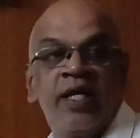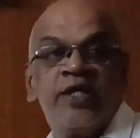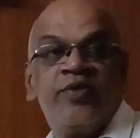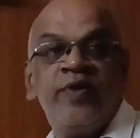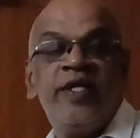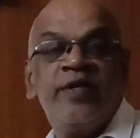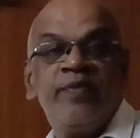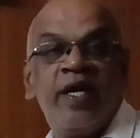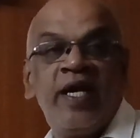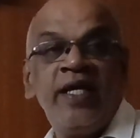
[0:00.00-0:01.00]
Sweet
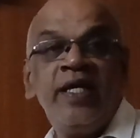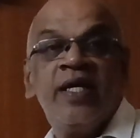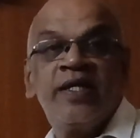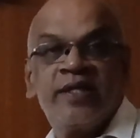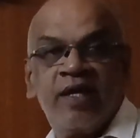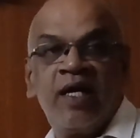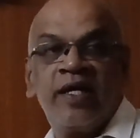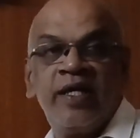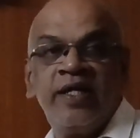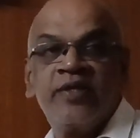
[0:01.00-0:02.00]
smelling
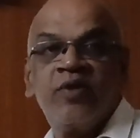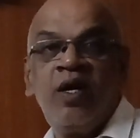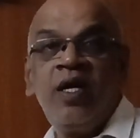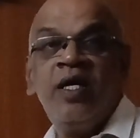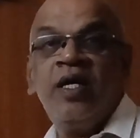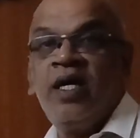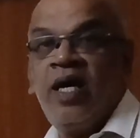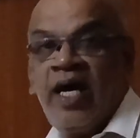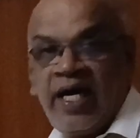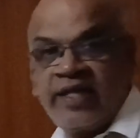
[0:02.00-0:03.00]
salt is called
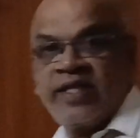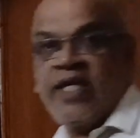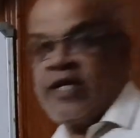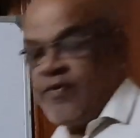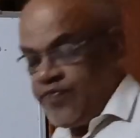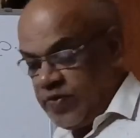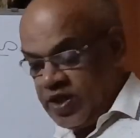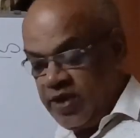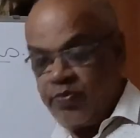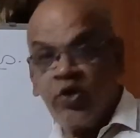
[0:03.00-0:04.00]
ester,
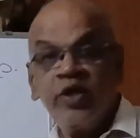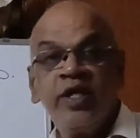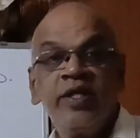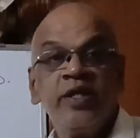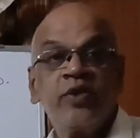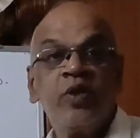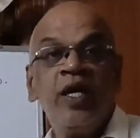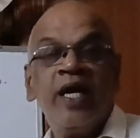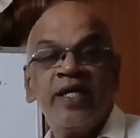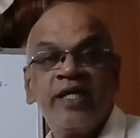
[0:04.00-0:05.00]
and the process is
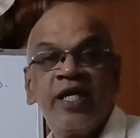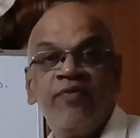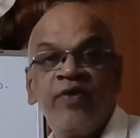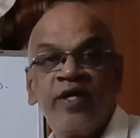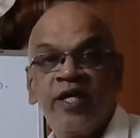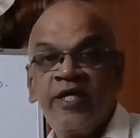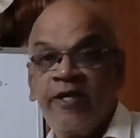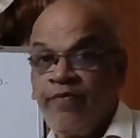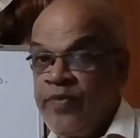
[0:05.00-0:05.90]
called esterification.